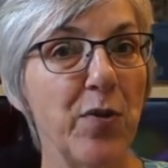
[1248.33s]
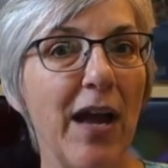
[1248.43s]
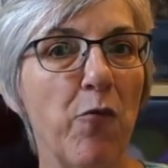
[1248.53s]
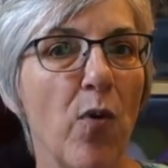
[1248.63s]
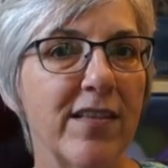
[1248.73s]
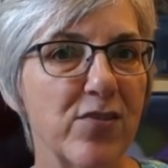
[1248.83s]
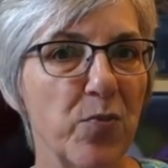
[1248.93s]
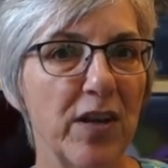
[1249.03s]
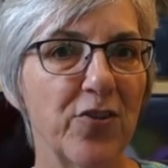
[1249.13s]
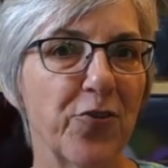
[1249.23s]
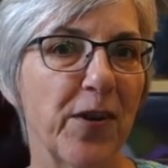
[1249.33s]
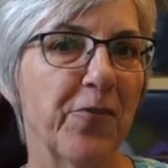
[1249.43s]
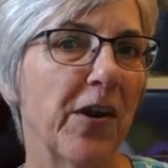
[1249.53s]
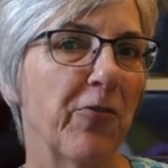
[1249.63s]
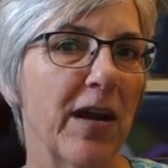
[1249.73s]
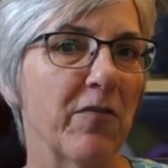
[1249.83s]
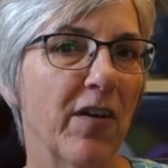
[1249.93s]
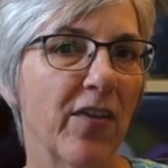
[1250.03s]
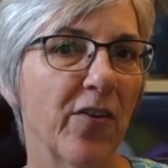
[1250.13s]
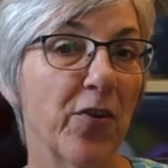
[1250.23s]
have one Swedish
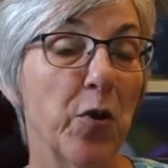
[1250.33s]
great-great-grandfather